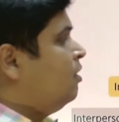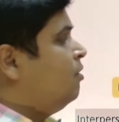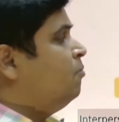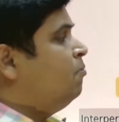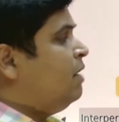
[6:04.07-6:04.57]

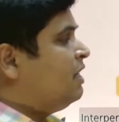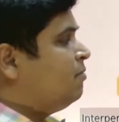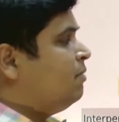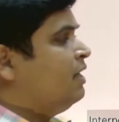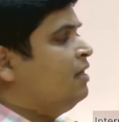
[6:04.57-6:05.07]

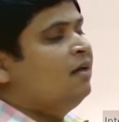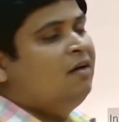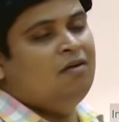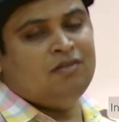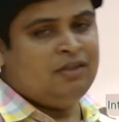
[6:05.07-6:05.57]
mathematical
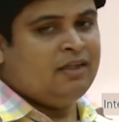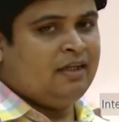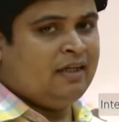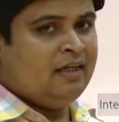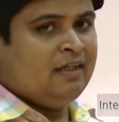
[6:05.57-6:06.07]
logic
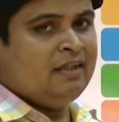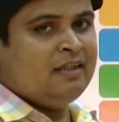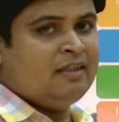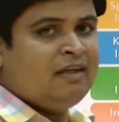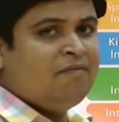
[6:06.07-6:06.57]

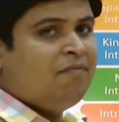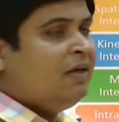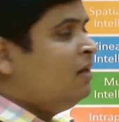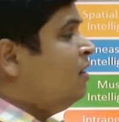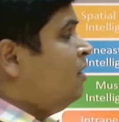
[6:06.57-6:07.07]
intelligence.
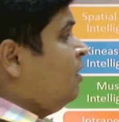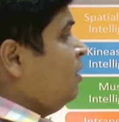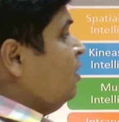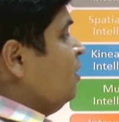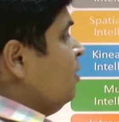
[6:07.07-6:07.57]

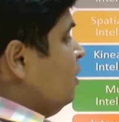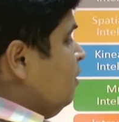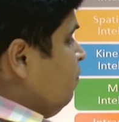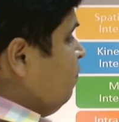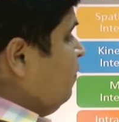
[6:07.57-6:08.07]

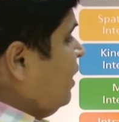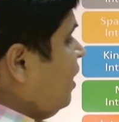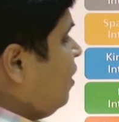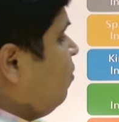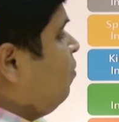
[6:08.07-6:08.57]
If we
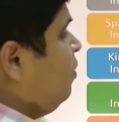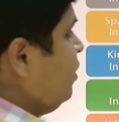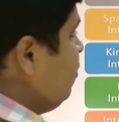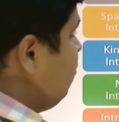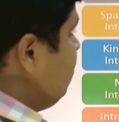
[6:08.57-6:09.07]
are
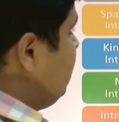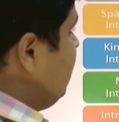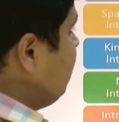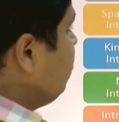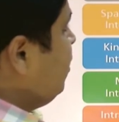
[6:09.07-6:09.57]
going to
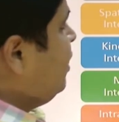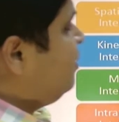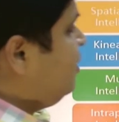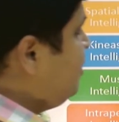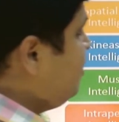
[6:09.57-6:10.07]
elaborate these